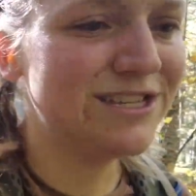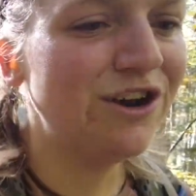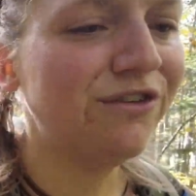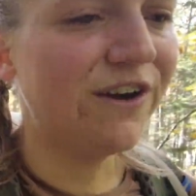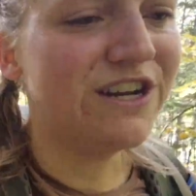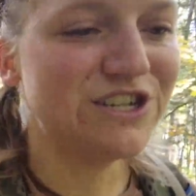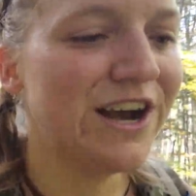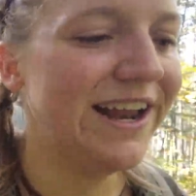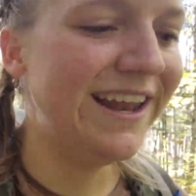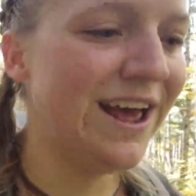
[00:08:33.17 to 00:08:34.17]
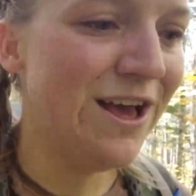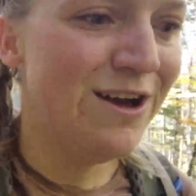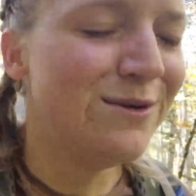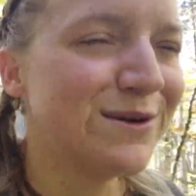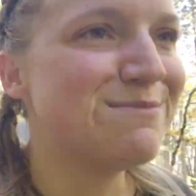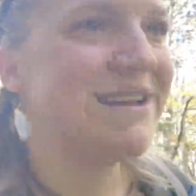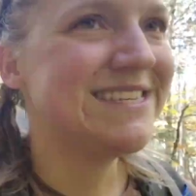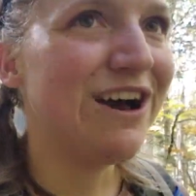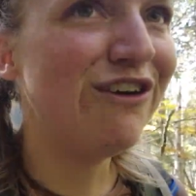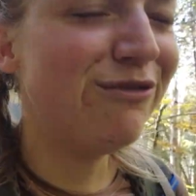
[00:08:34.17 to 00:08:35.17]
so frustrated with
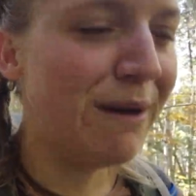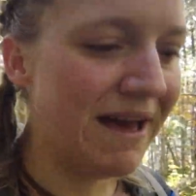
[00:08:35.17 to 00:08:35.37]
myself, but